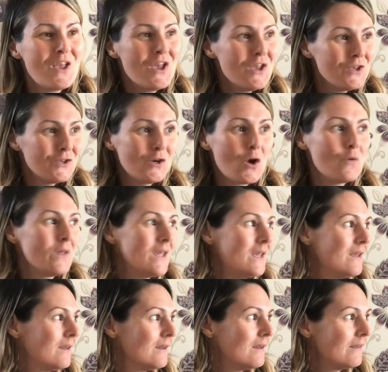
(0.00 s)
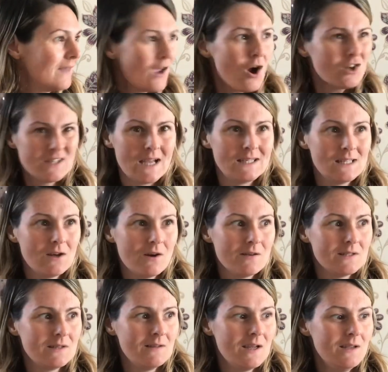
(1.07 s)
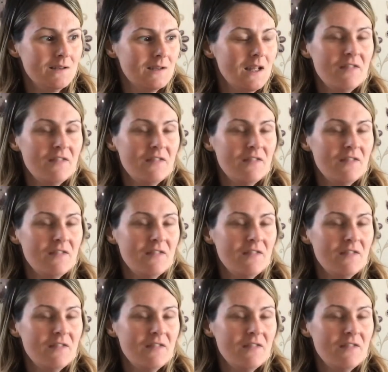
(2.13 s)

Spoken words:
You know, they are dandelions, aren't they?